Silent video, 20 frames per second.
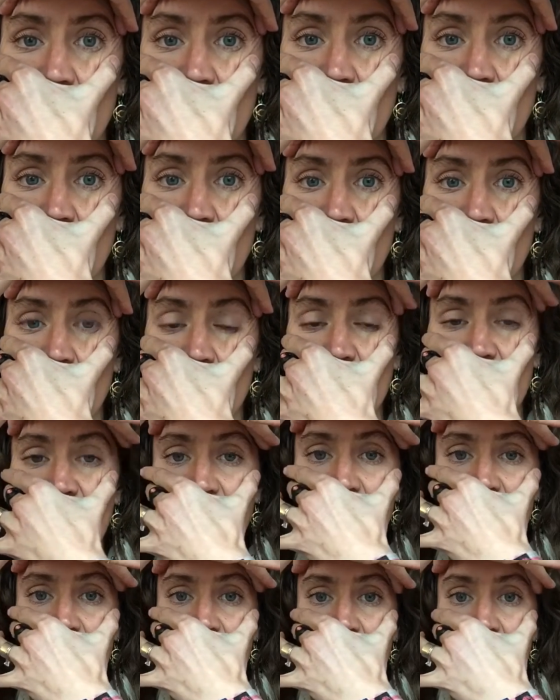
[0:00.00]

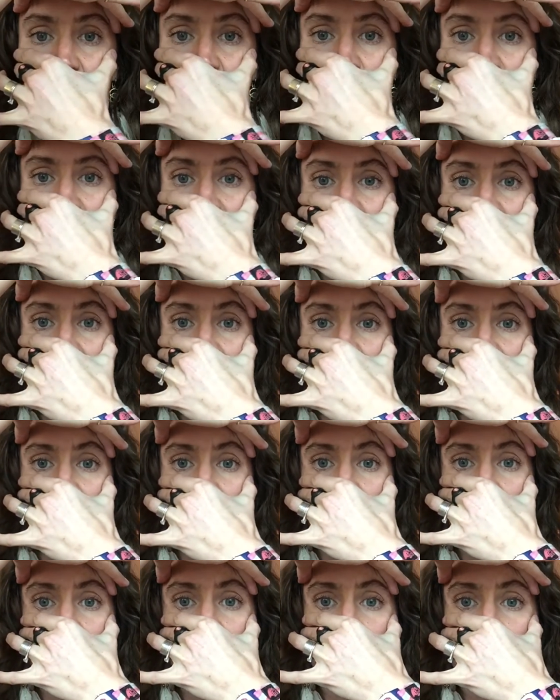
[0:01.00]
rotate to one side
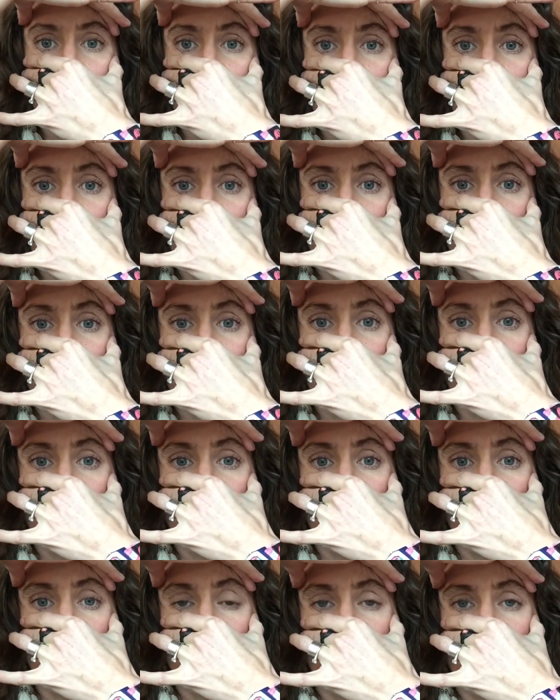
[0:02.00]
and then gently
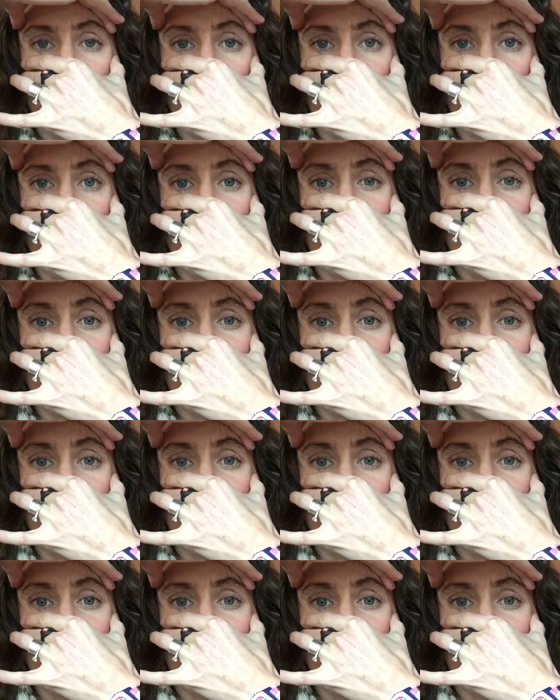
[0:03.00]
rotate